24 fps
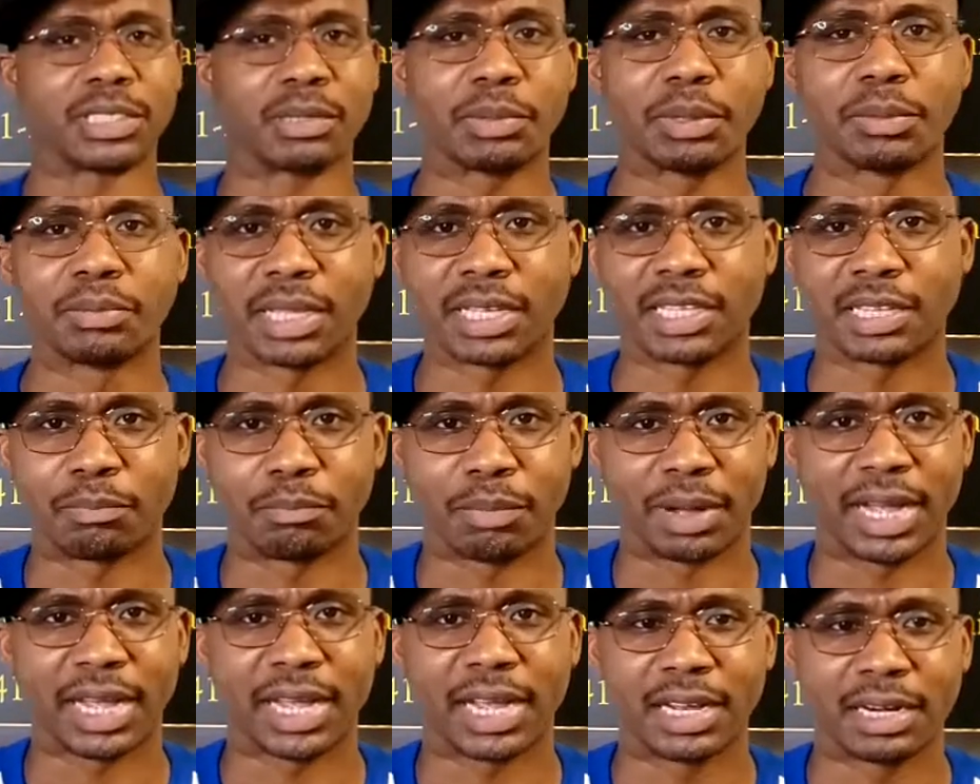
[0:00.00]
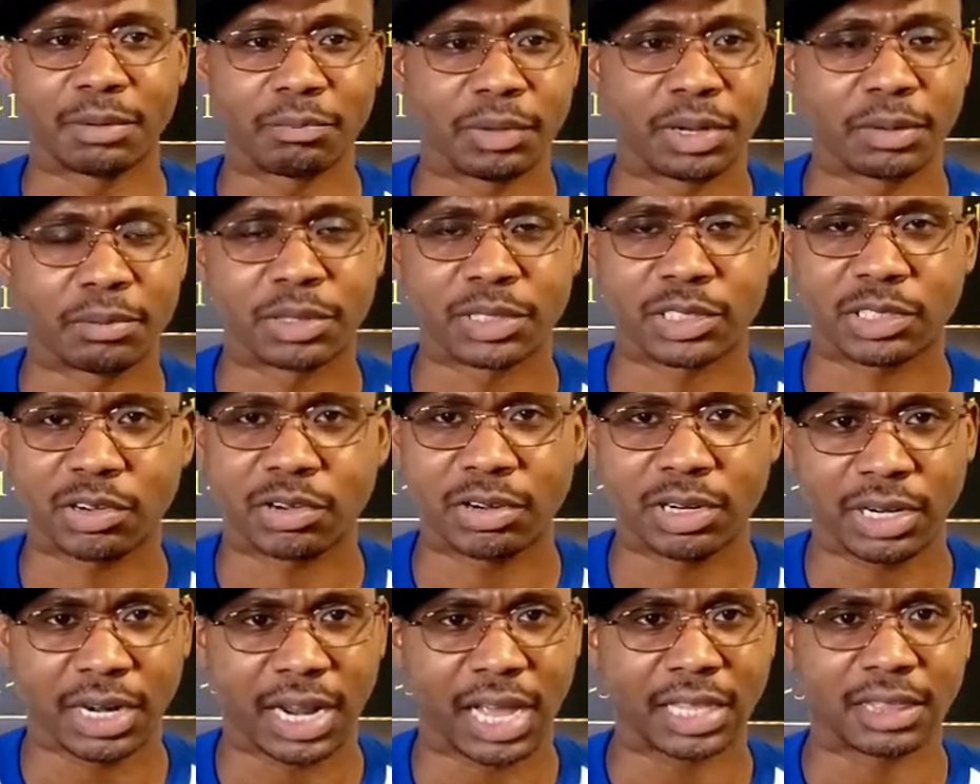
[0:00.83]
Some people think the band members
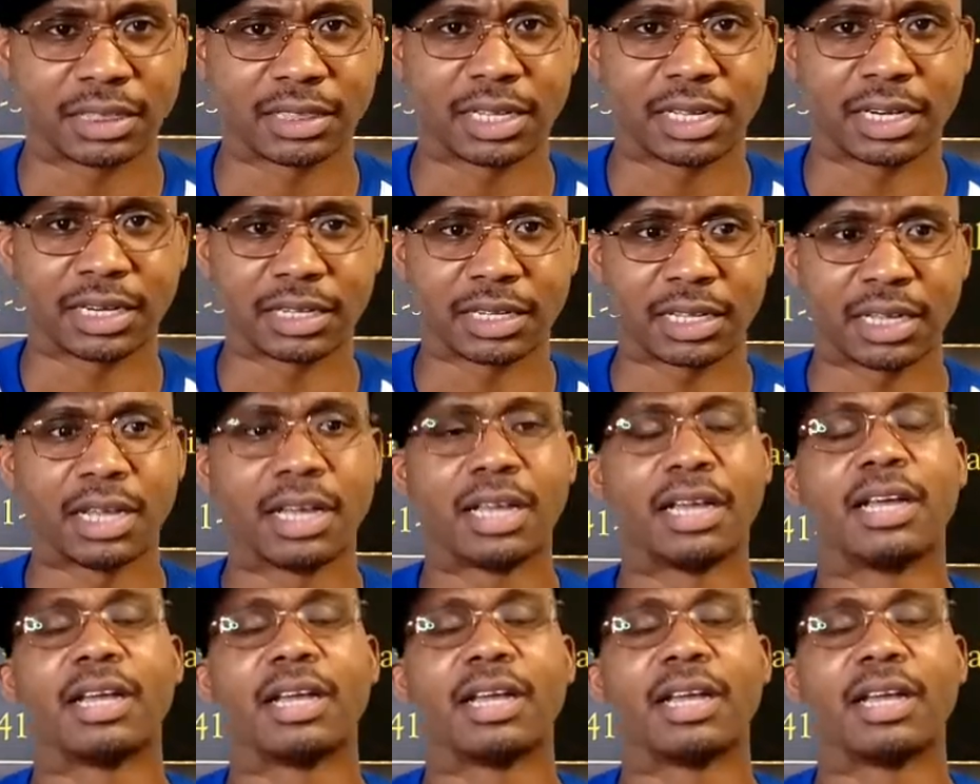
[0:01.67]
aren't athletic.